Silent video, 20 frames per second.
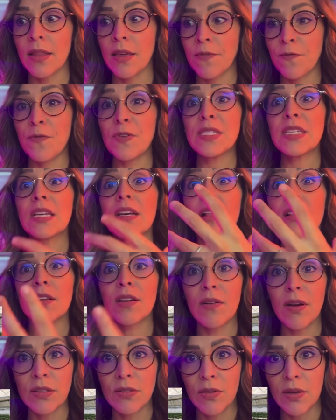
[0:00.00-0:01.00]
like physical
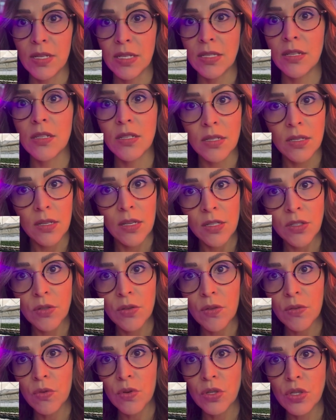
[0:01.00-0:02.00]
characteristics into
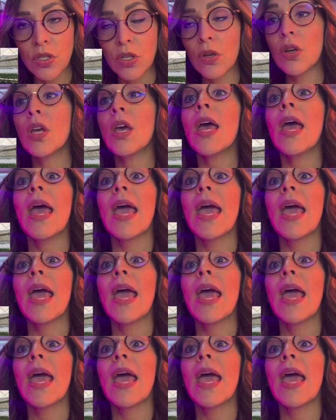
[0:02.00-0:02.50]
the root zone,